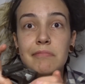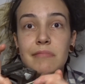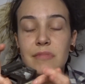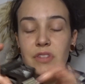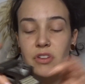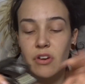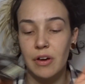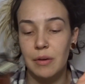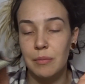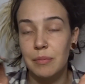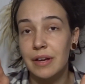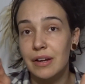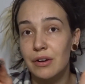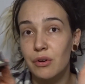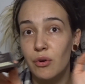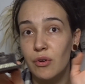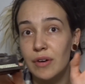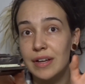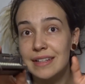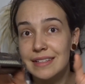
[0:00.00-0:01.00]
typing
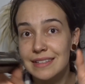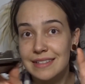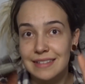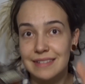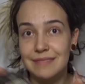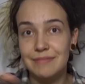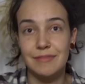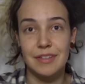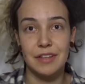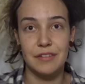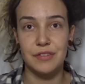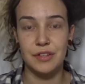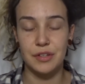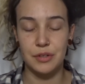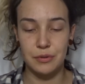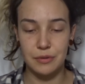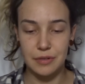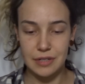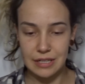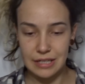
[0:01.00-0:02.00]
noise, if
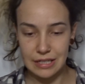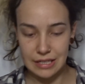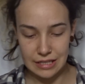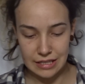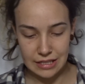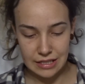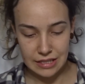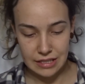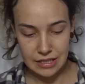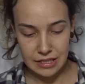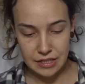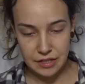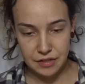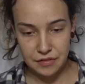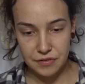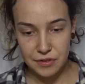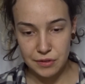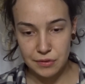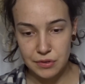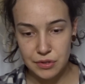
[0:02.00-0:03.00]
you
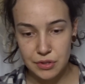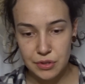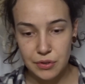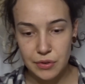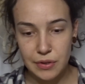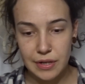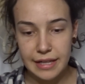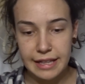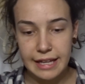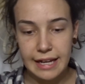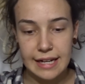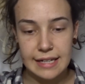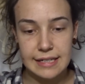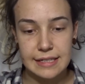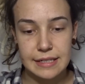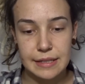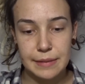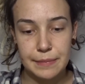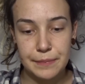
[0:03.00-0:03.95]
want to call it that.